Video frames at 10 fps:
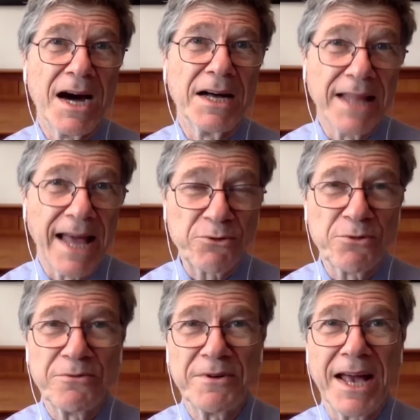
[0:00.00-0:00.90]

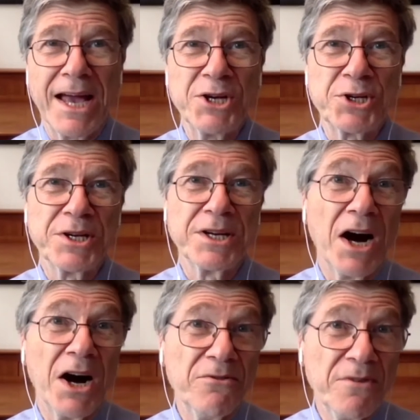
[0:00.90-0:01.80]
electrification
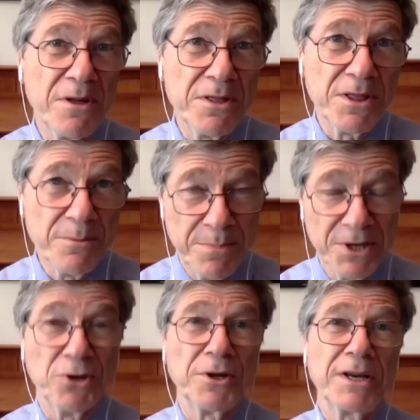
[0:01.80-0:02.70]
of the
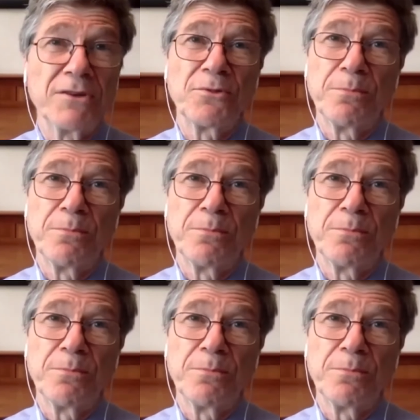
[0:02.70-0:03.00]
buildings,